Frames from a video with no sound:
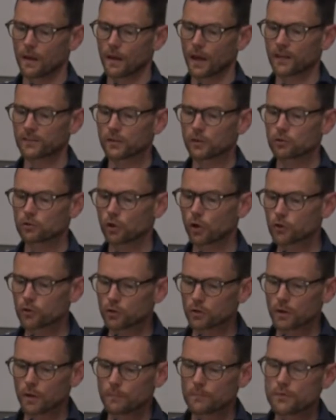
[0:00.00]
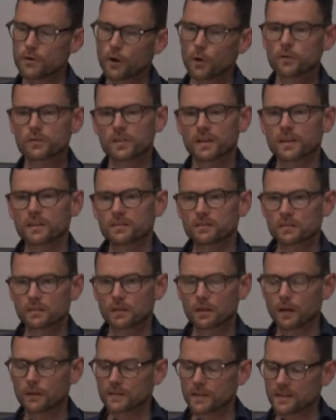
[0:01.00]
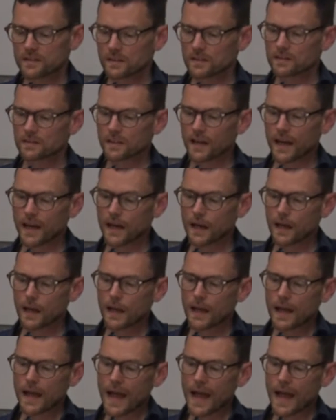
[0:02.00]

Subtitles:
As social protest on this scale